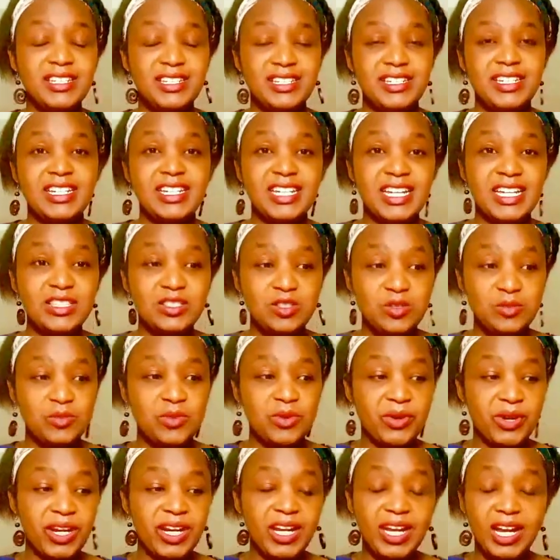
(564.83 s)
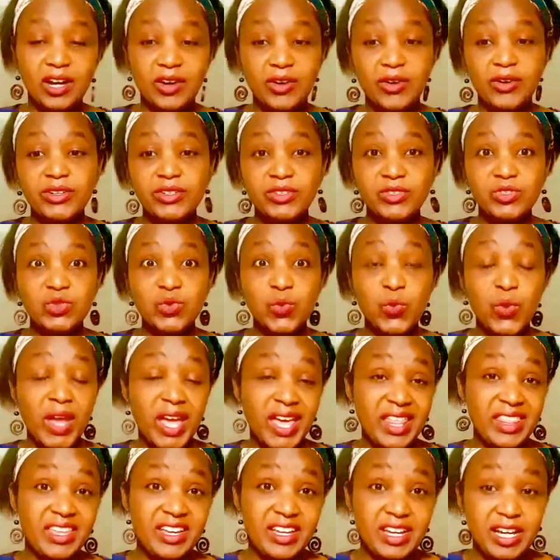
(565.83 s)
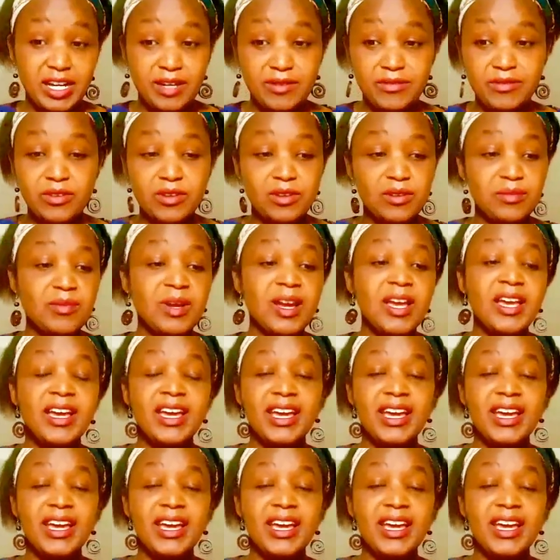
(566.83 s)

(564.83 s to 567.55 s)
needed to bring according to where they come from.